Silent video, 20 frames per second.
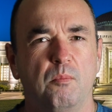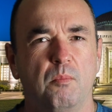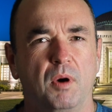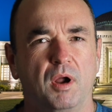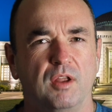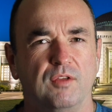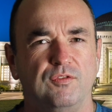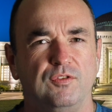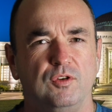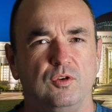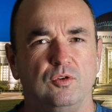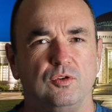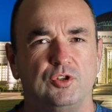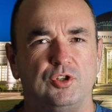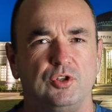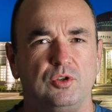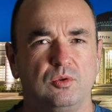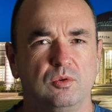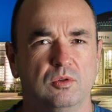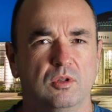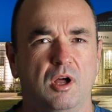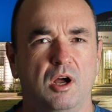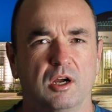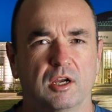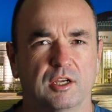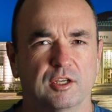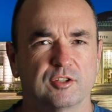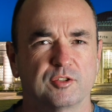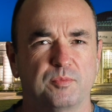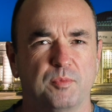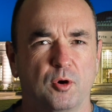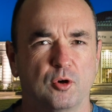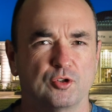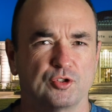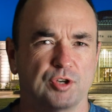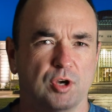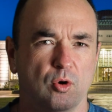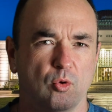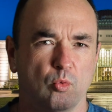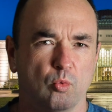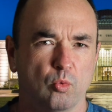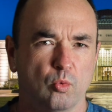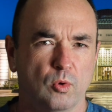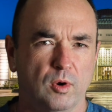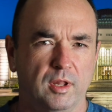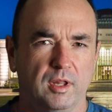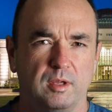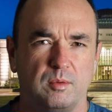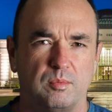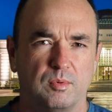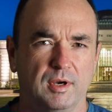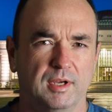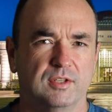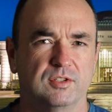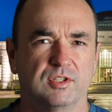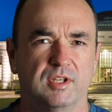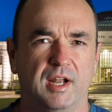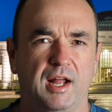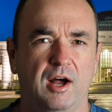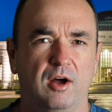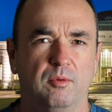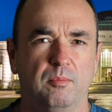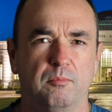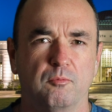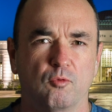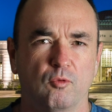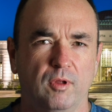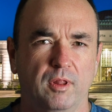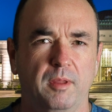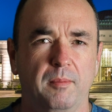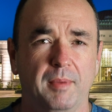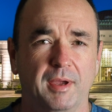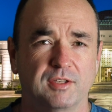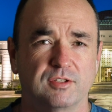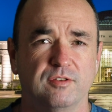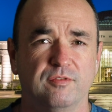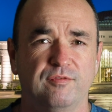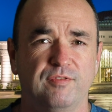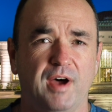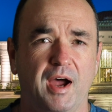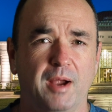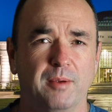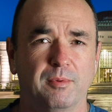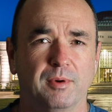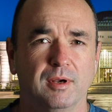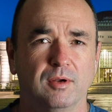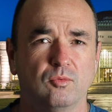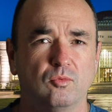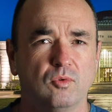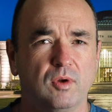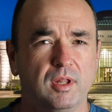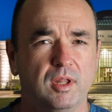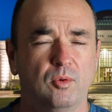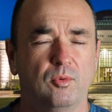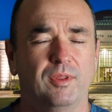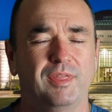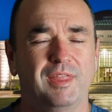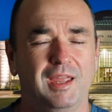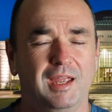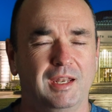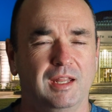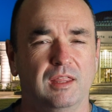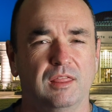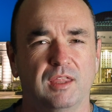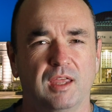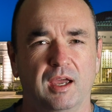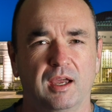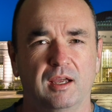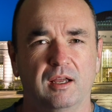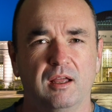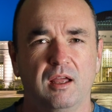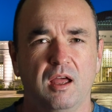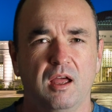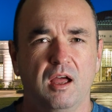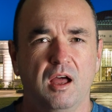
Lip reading: but if you shoot long exposure, it really brings it out and really makes it vibrant, really with anything.